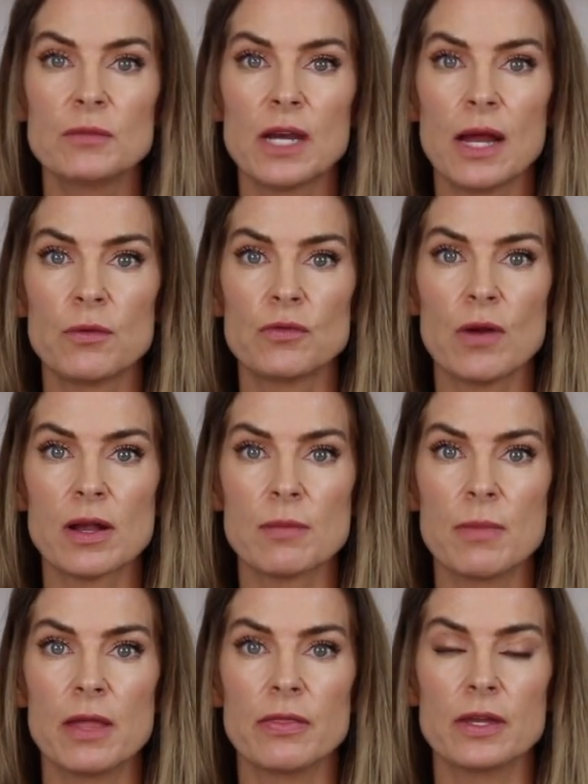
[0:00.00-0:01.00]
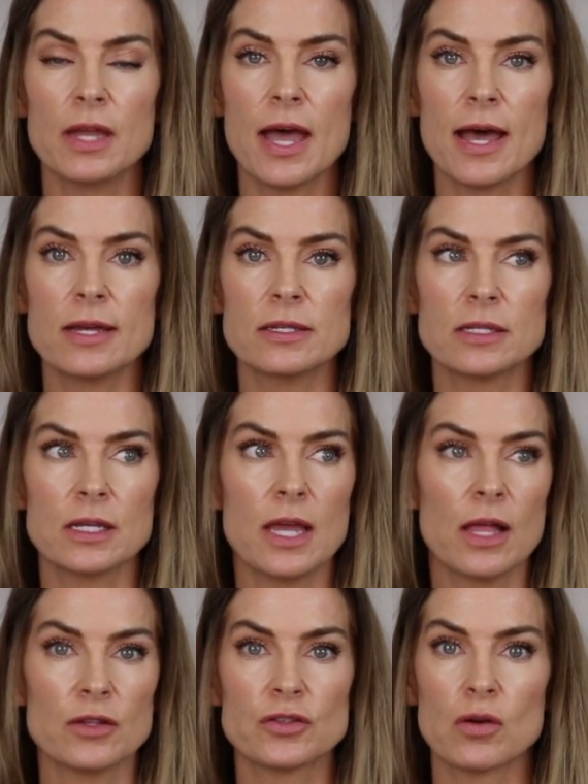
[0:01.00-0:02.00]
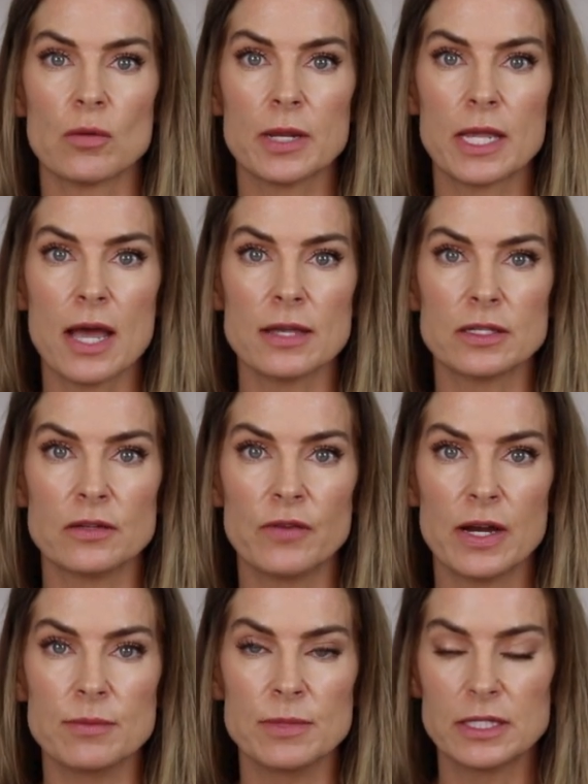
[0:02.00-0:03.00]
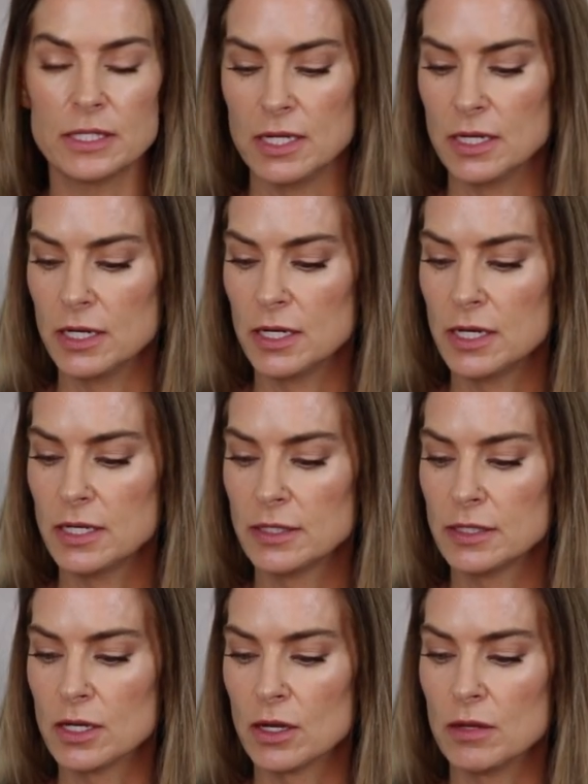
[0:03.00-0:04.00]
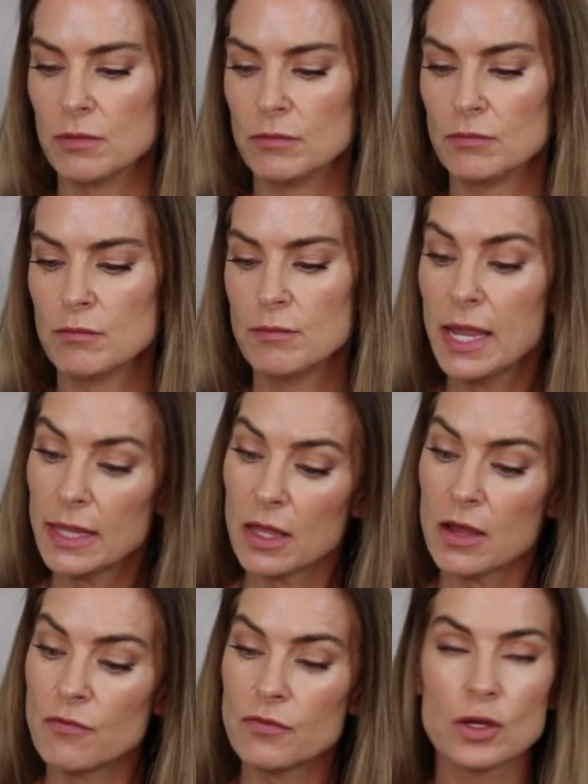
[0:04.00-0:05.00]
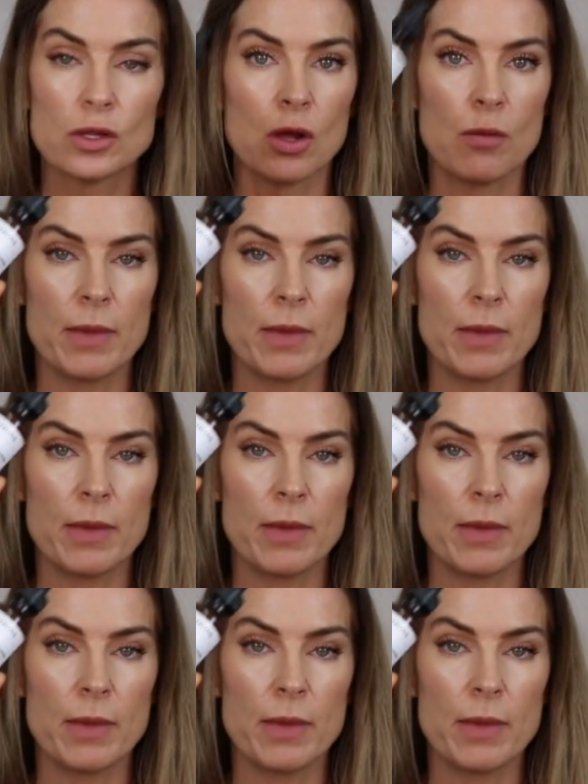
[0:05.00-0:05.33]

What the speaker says: that I would recommend that has L-ascorbic acid vitamin C in it is the MAELOVE, the Glow